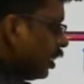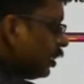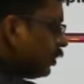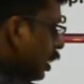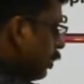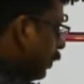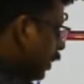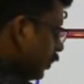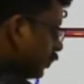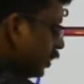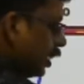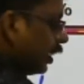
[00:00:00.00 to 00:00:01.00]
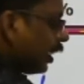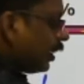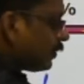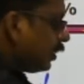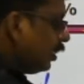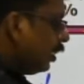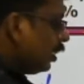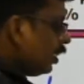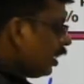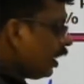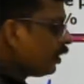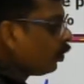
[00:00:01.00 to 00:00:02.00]
3 minus 3 cancel
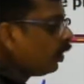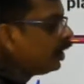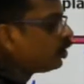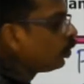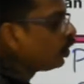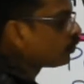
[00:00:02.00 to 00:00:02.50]
and only 2 is